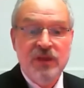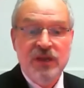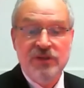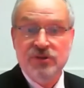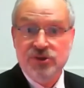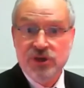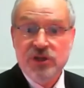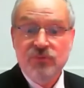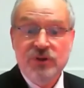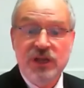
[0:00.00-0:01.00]
as a
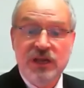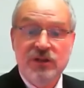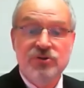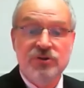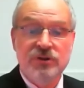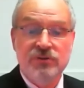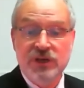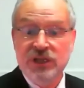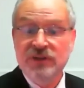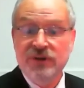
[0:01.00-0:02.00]
genuine danger to
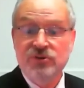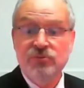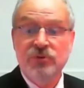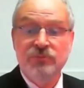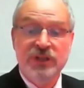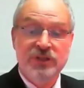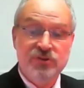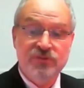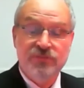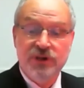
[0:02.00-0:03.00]
individual
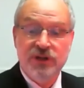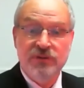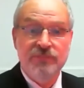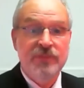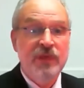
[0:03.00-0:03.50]
religious freedom